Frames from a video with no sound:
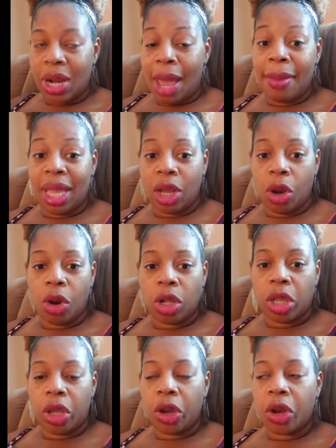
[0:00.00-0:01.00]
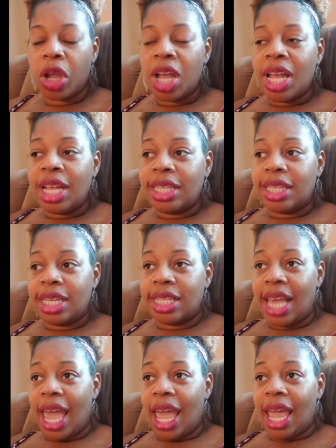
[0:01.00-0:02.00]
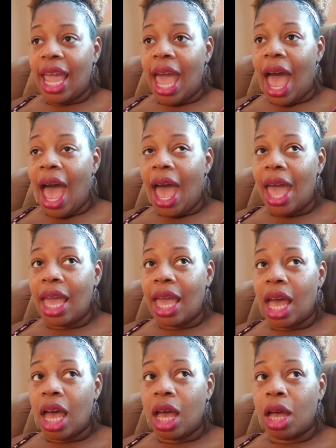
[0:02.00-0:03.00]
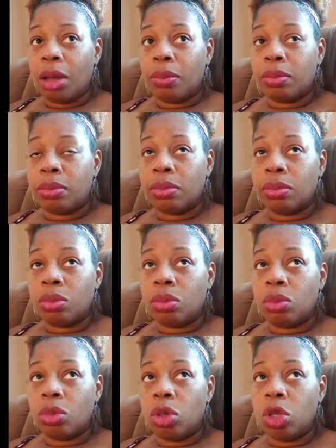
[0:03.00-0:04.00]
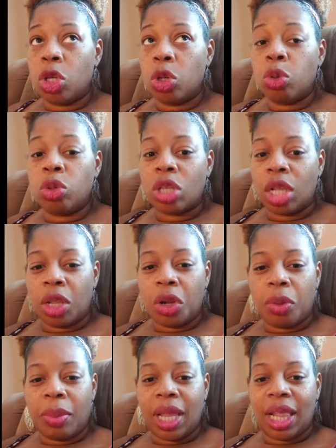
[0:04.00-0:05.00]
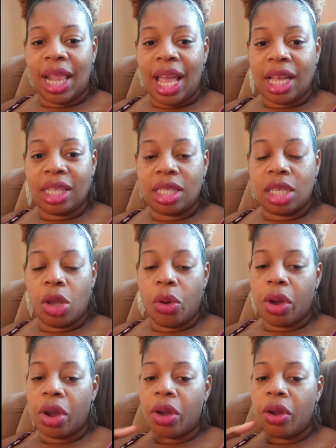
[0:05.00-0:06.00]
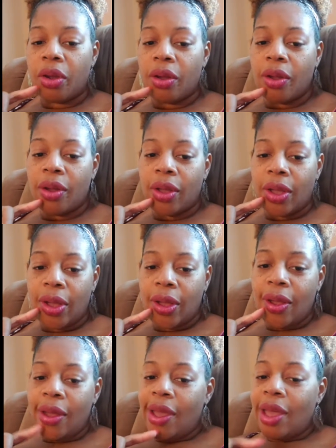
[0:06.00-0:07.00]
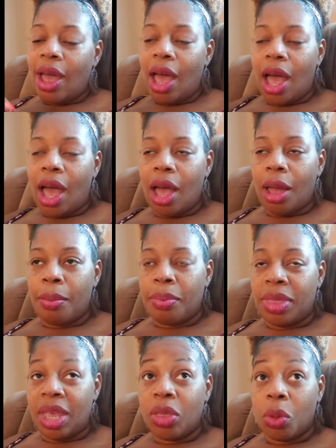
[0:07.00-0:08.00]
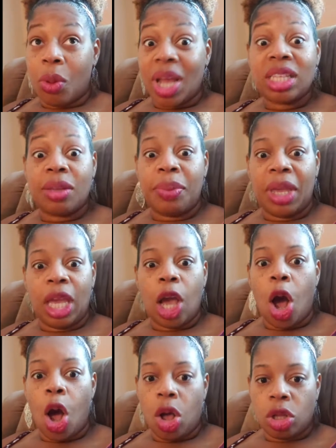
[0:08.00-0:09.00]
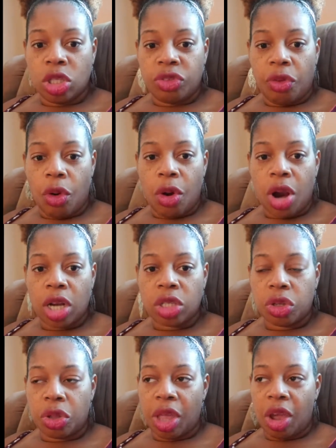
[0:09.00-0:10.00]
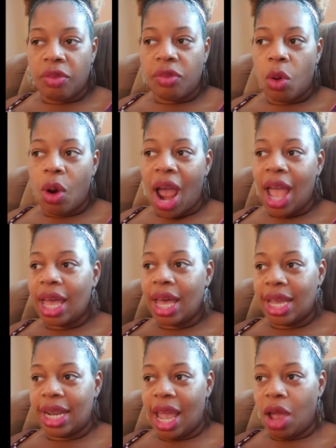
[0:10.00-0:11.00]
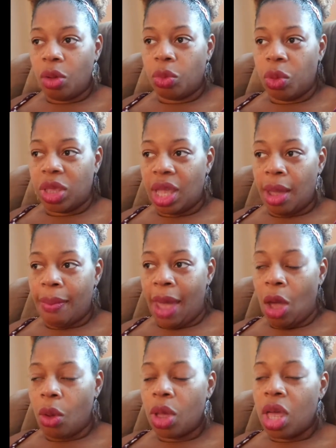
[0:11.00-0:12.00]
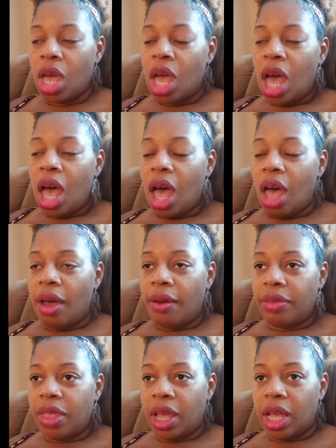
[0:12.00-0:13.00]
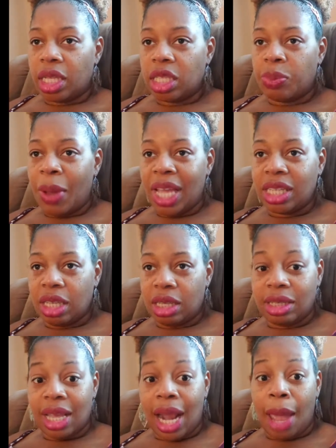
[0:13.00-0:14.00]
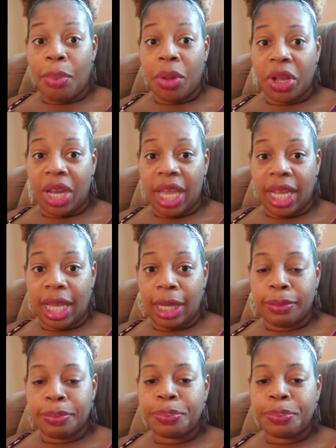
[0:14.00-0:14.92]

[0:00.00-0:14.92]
made it earlier today, I used a little bit less yogurt than the recipe calls for. So therefore, I cut down with the amount of the spices that I put in it.